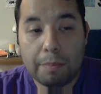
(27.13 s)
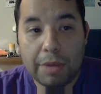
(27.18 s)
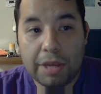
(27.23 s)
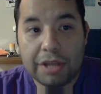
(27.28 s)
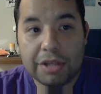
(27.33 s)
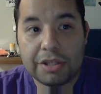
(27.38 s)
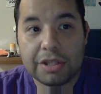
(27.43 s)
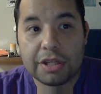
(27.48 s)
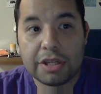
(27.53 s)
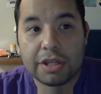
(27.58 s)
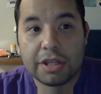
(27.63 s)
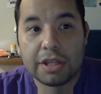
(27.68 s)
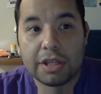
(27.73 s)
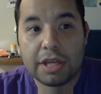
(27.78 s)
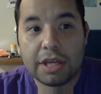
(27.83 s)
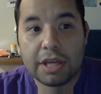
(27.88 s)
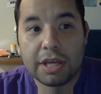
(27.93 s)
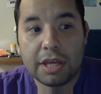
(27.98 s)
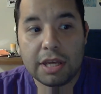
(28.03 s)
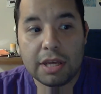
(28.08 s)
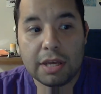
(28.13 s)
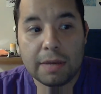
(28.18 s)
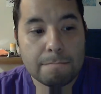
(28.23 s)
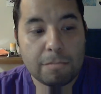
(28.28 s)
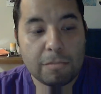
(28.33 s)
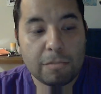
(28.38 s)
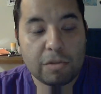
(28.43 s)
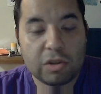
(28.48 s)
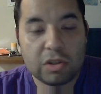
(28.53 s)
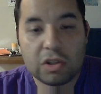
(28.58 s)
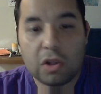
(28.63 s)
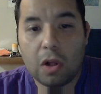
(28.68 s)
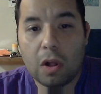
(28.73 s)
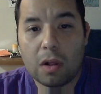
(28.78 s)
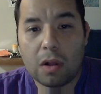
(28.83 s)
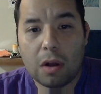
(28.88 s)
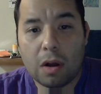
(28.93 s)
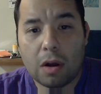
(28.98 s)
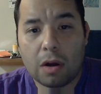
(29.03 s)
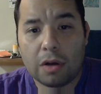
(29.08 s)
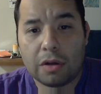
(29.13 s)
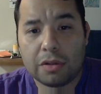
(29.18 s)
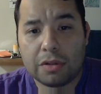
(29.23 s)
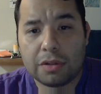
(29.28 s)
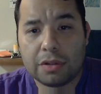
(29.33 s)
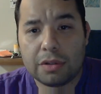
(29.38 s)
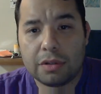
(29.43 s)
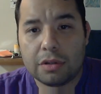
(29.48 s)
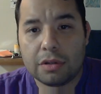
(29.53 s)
basically stall cards.